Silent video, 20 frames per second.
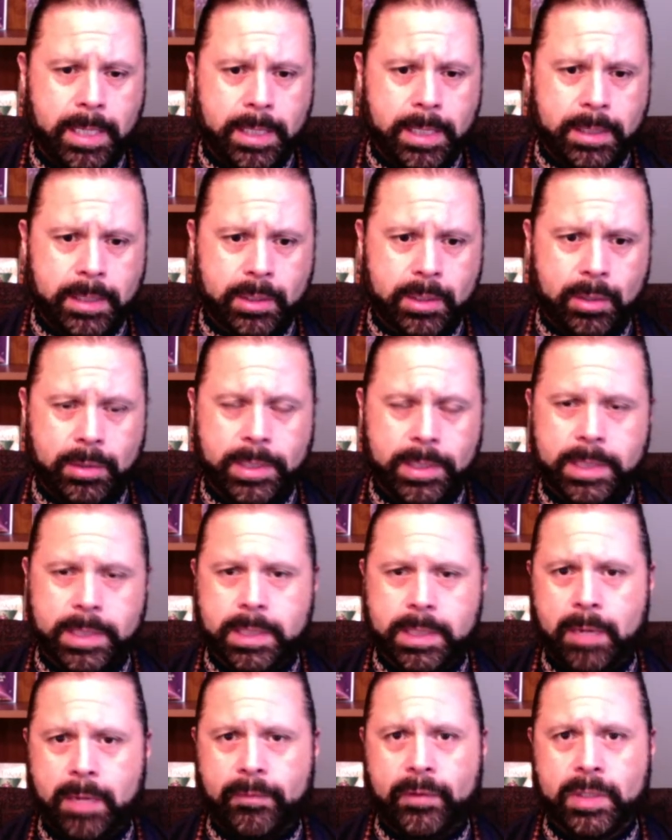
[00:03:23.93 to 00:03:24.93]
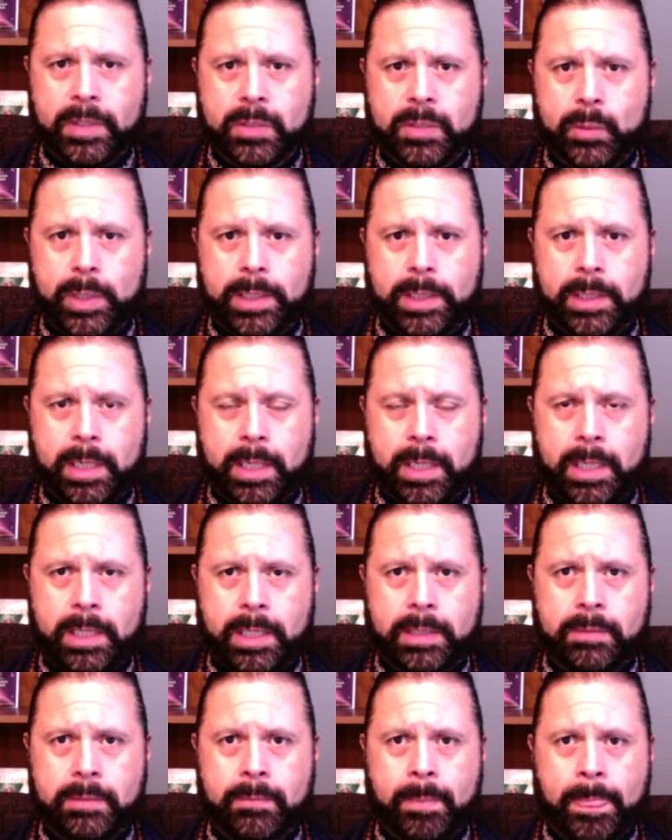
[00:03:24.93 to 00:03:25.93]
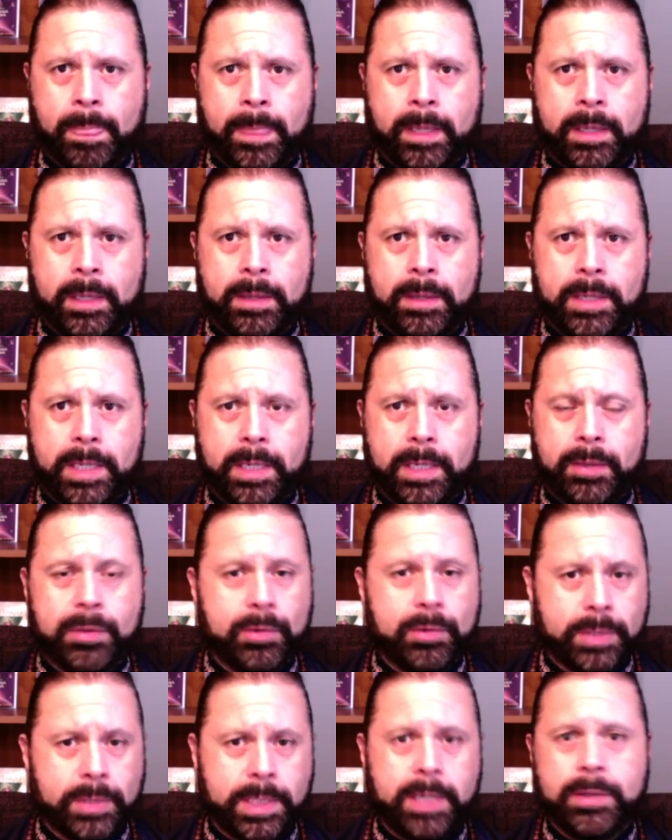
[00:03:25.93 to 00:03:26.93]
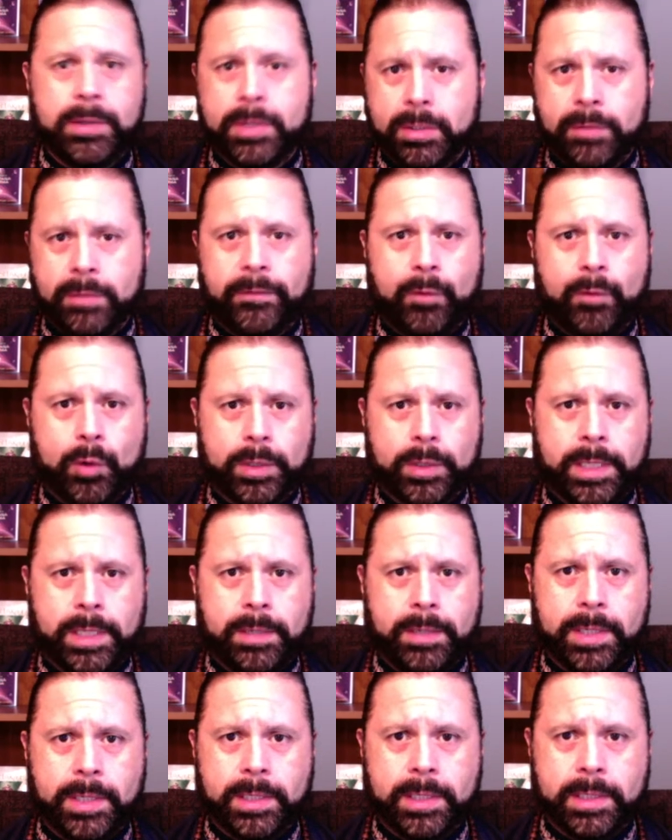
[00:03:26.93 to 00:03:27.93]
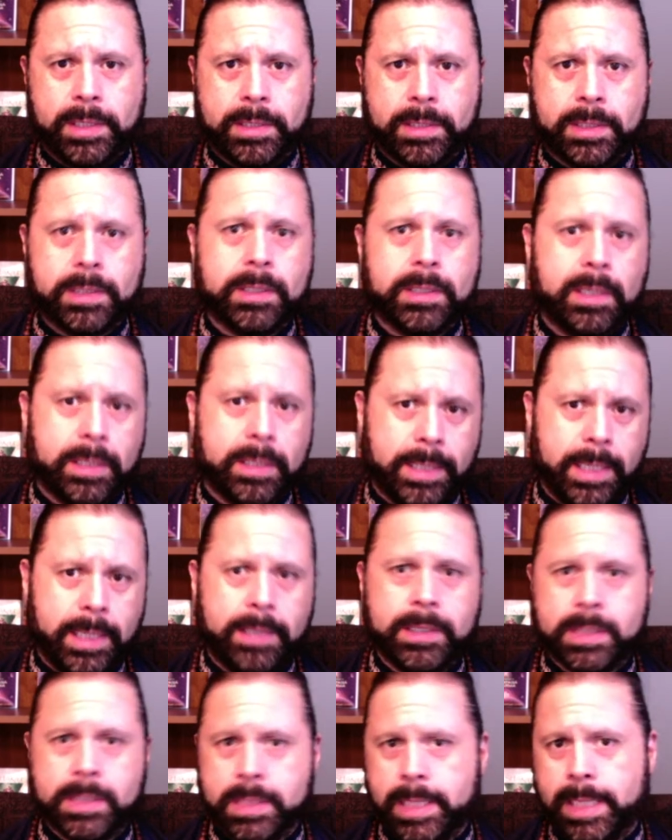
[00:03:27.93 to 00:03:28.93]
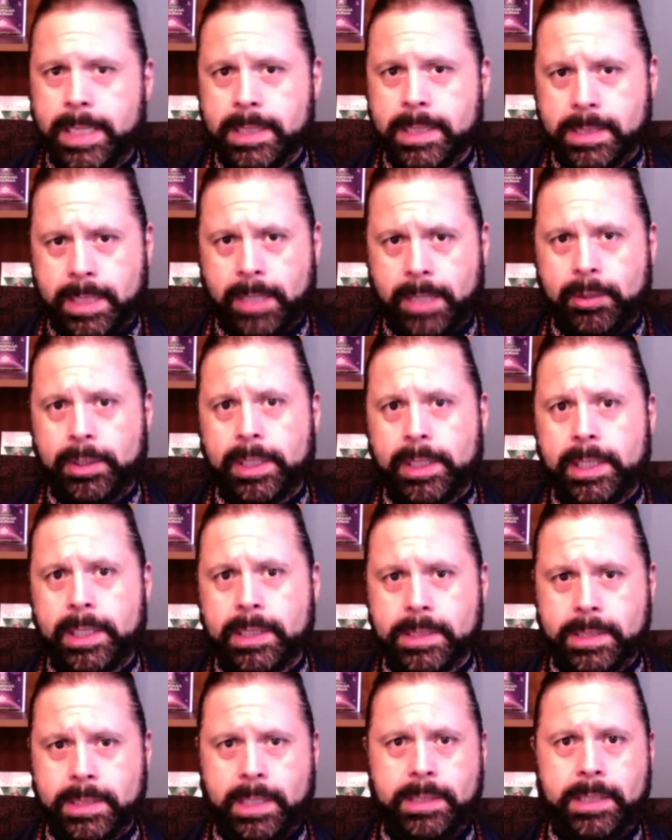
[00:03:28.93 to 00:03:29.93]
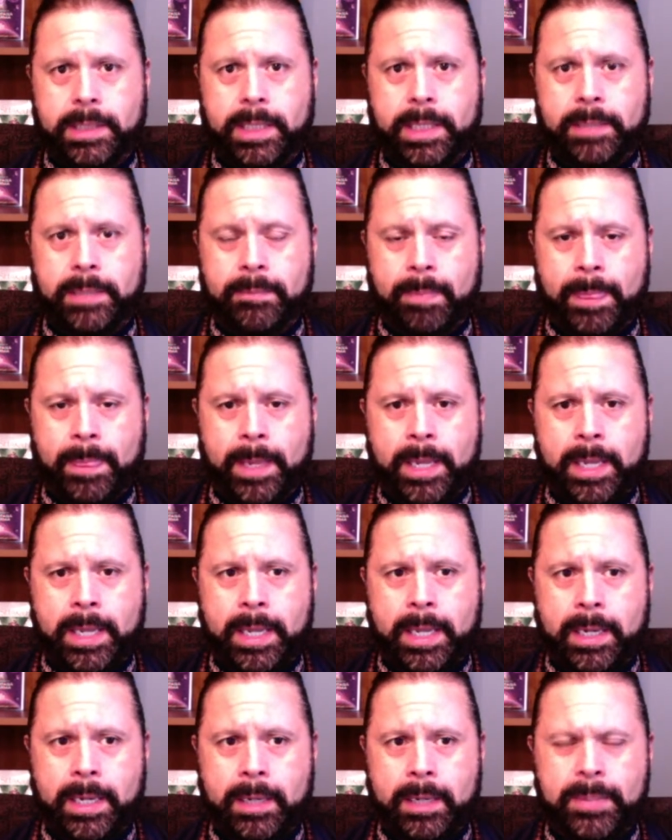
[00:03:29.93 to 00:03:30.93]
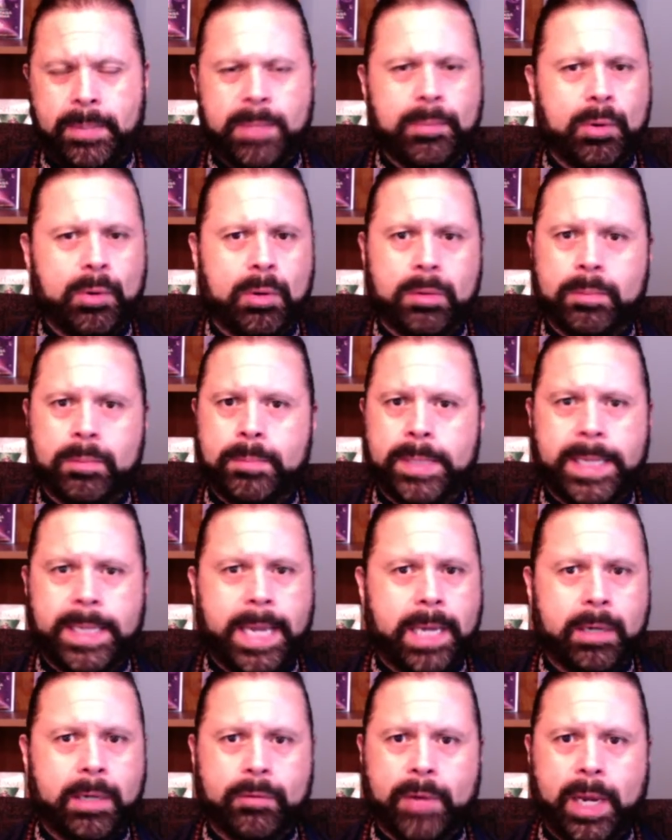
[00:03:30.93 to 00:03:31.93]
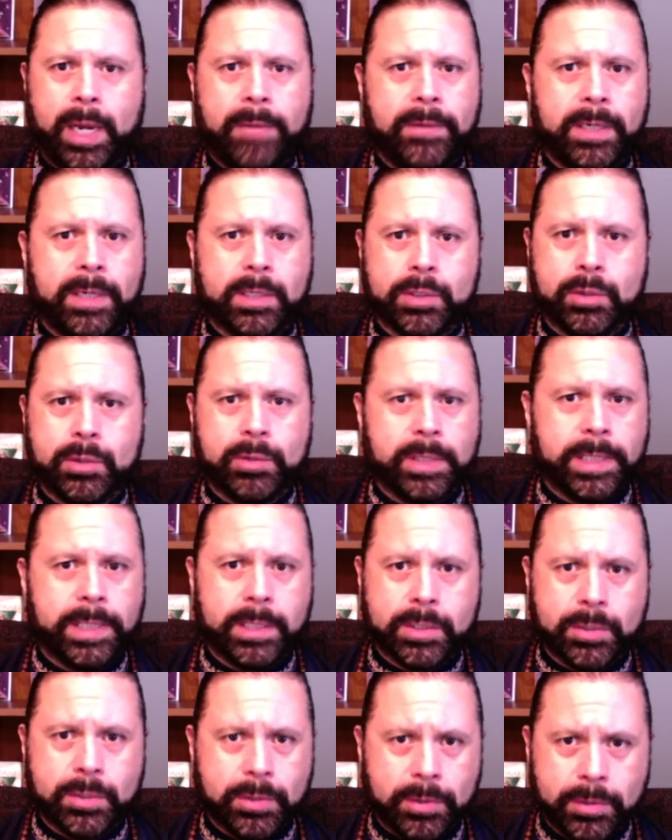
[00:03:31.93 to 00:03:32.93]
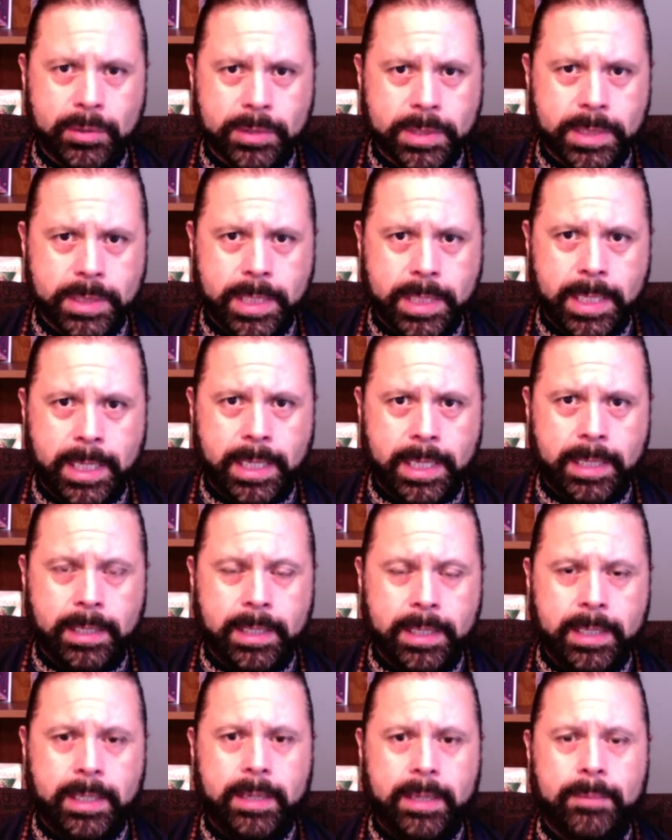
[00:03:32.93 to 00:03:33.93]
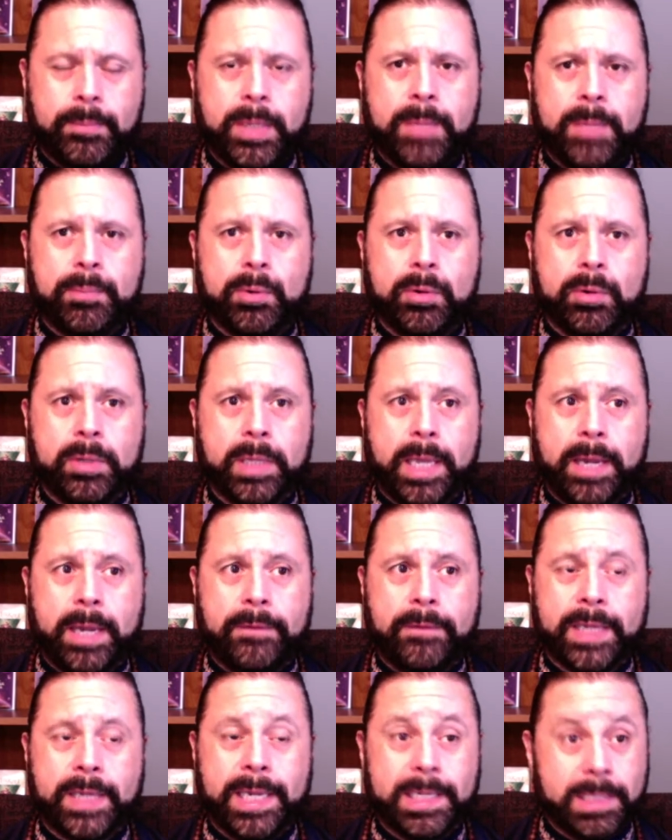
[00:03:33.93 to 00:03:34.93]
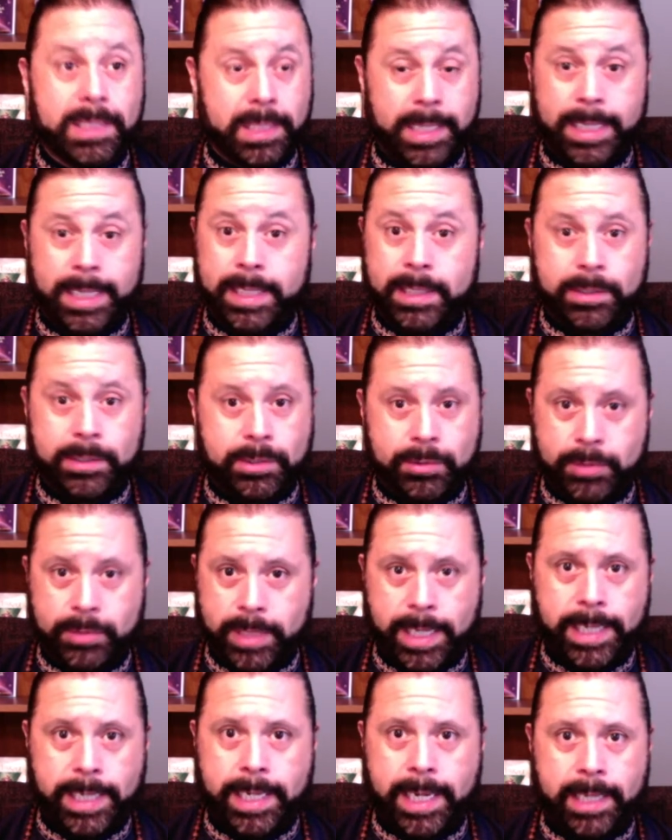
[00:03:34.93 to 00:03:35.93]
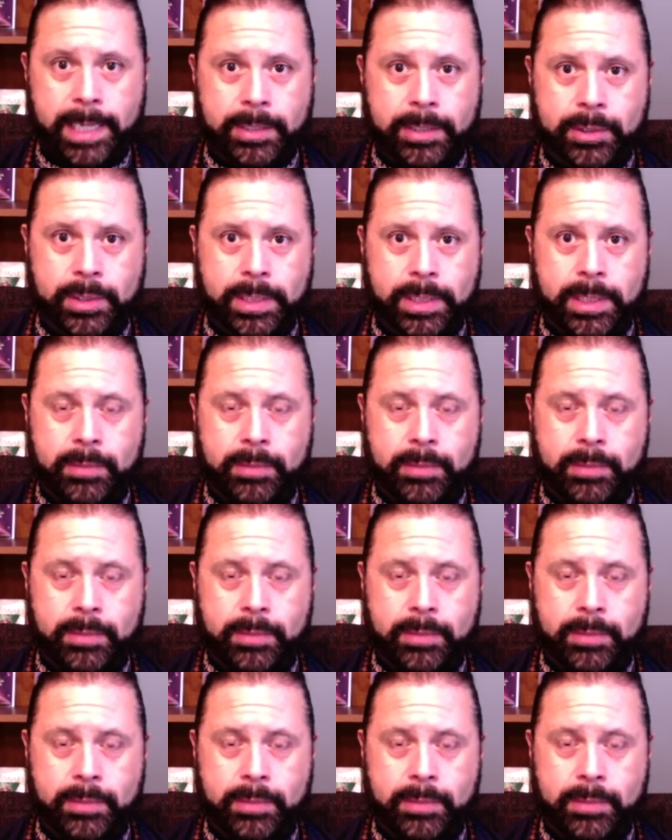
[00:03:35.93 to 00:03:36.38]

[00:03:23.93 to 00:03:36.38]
So this conference went on the 13th and the 14th, that is, again, this last Saturday and Sunday. People began arriving as early as Thursday. People left as late as today, actually.